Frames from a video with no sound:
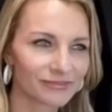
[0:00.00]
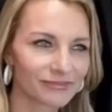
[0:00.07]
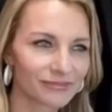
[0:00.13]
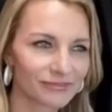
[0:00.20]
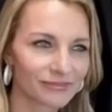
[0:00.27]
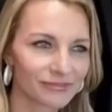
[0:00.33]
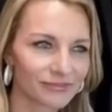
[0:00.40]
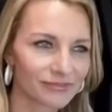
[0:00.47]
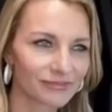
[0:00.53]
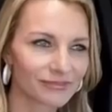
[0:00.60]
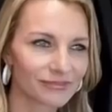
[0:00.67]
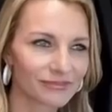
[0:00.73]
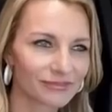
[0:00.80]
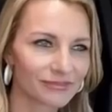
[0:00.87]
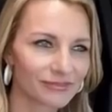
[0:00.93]

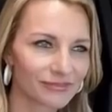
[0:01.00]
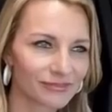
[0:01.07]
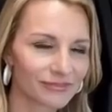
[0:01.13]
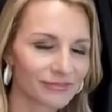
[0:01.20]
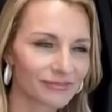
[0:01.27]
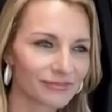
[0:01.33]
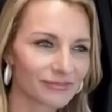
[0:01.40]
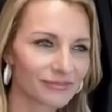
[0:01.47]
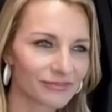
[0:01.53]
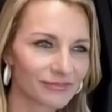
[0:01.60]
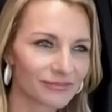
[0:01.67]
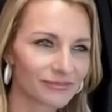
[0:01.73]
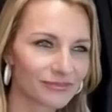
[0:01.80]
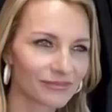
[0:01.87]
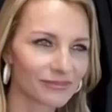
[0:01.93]

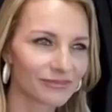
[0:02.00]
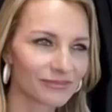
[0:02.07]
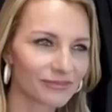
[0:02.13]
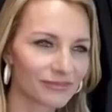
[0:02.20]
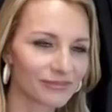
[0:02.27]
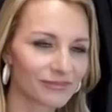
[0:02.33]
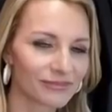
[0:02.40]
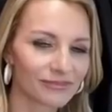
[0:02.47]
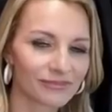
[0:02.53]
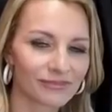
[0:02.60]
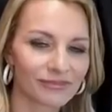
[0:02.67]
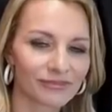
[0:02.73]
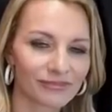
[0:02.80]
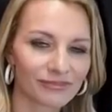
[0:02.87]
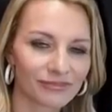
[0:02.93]

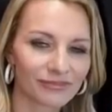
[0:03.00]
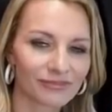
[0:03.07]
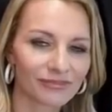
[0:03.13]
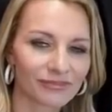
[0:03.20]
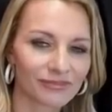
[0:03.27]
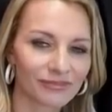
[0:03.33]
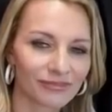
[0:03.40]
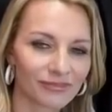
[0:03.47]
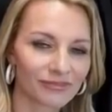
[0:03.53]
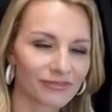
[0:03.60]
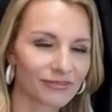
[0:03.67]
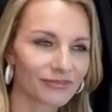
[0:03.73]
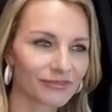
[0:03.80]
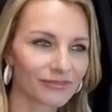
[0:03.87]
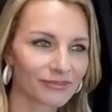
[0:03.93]

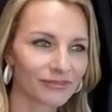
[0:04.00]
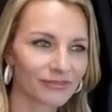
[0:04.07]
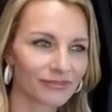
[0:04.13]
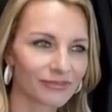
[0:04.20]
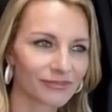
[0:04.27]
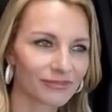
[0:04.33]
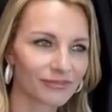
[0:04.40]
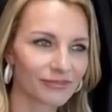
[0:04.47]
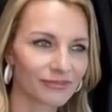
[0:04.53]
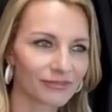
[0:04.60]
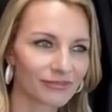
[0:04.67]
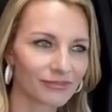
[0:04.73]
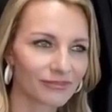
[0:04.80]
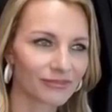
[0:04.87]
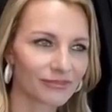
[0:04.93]

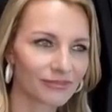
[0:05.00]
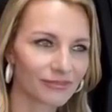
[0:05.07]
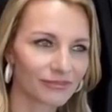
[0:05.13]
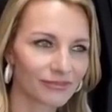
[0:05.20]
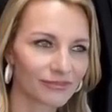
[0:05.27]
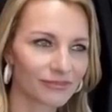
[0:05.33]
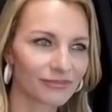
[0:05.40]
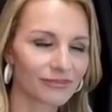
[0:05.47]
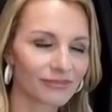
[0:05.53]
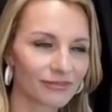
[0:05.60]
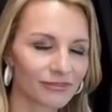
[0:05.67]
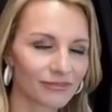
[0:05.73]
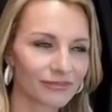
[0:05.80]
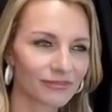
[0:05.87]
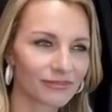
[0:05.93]

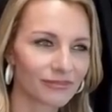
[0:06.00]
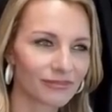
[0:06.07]
The person shown says nothing.